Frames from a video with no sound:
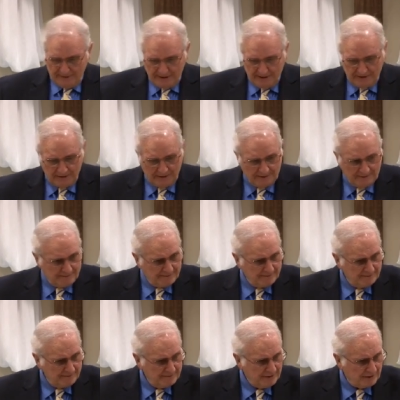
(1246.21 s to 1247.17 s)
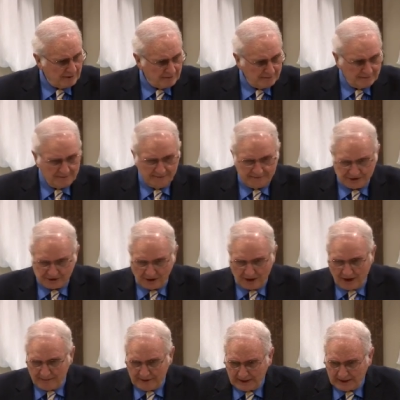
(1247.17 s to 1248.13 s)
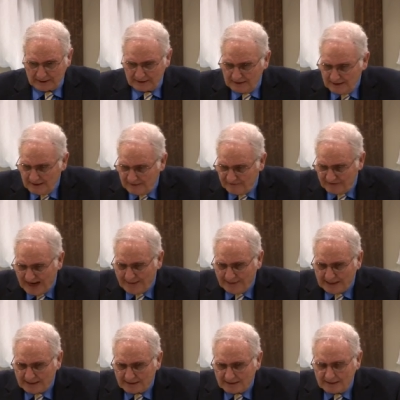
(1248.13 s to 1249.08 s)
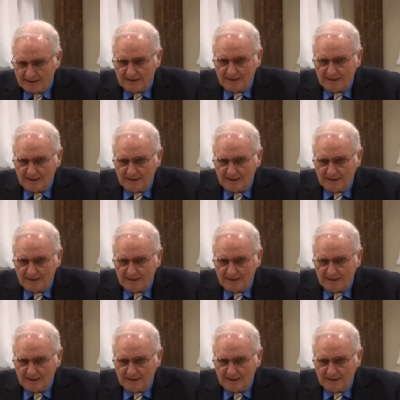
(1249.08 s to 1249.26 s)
into you know, starving, famine.